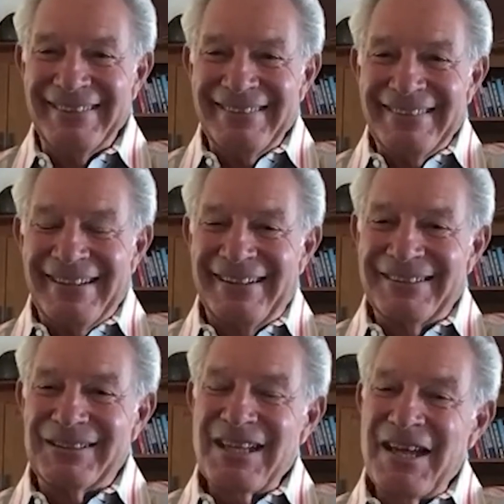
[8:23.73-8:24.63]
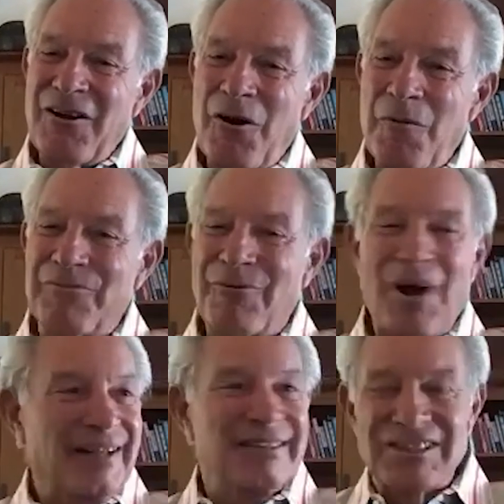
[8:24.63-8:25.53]
It would take home of what,
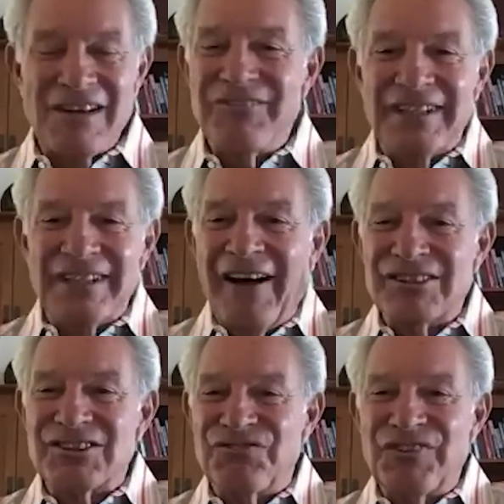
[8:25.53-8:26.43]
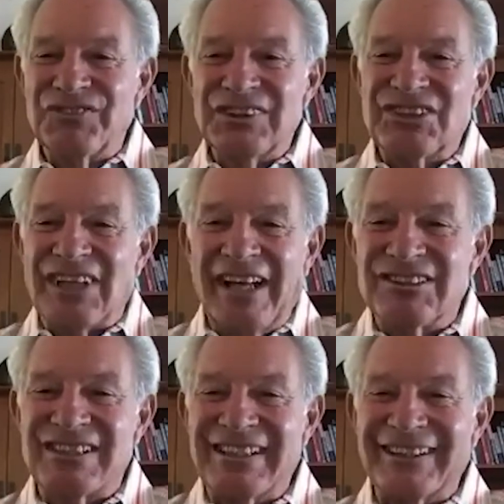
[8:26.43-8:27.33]
$70.50 a